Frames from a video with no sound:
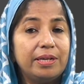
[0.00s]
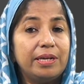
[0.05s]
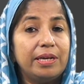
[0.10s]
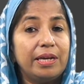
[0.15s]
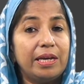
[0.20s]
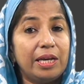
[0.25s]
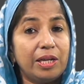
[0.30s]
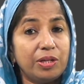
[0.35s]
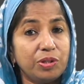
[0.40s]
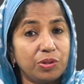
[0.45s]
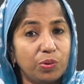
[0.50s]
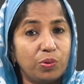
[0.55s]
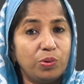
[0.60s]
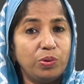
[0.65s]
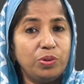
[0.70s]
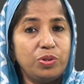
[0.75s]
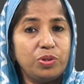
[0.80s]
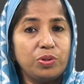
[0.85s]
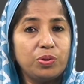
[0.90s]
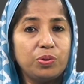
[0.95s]
and
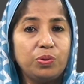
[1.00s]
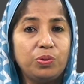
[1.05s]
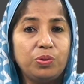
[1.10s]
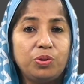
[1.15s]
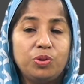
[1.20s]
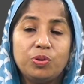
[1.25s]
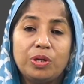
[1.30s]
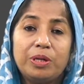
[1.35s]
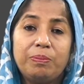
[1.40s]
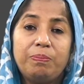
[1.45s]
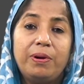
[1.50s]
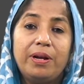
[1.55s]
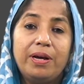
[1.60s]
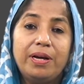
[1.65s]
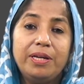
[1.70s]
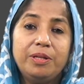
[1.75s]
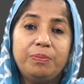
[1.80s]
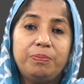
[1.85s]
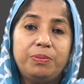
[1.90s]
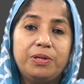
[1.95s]
also to apply
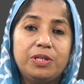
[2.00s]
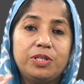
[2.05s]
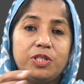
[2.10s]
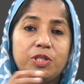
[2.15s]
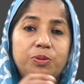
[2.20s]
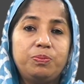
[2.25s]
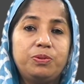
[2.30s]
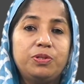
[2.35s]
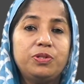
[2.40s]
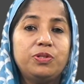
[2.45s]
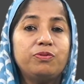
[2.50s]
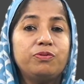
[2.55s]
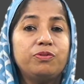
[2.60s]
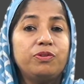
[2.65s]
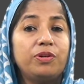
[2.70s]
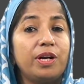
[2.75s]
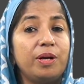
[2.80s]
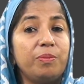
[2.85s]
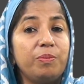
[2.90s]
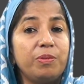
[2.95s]
the principles of
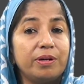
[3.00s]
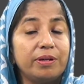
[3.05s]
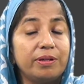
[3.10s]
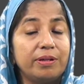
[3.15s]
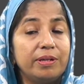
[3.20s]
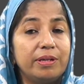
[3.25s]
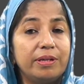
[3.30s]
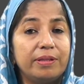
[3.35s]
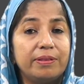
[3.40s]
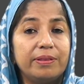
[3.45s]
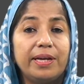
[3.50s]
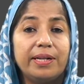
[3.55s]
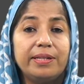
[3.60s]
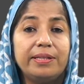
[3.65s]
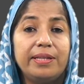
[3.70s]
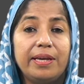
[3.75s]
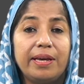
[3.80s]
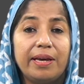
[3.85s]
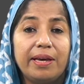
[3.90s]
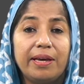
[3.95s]
grammar that
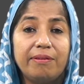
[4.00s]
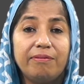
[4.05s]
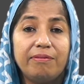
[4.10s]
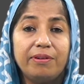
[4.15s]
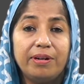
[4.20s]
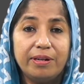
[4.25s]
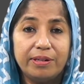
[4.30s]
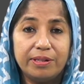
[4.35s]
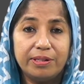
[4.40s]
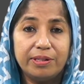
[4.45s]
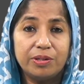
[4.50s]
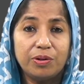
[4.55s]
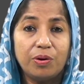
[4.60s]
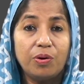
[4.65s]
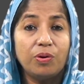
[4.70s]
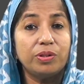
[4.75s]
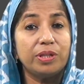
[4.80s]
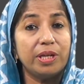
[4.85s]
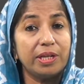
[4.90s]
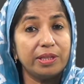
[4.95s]
they have learned or
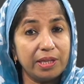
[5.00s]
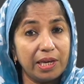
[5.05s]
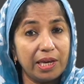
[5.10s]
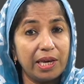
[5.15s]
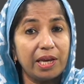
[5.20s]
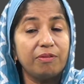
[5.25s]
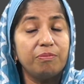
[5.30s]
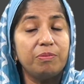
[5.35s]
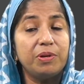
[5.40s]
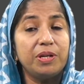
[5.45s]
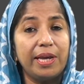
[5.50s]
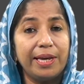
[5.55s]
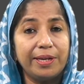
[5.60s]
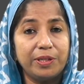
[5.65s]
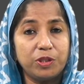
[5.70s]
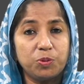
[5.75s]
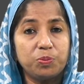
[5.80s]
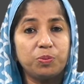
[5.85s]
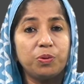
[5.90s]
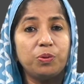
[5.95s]
that they have been
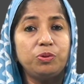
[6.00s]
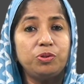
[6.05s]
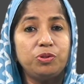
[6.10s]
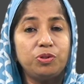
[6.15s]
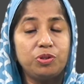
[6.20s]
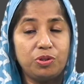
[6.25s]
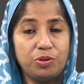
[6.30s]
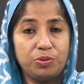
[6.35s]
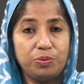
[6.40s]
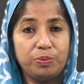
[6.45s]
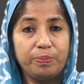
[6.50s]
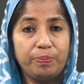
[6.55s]
exposed to.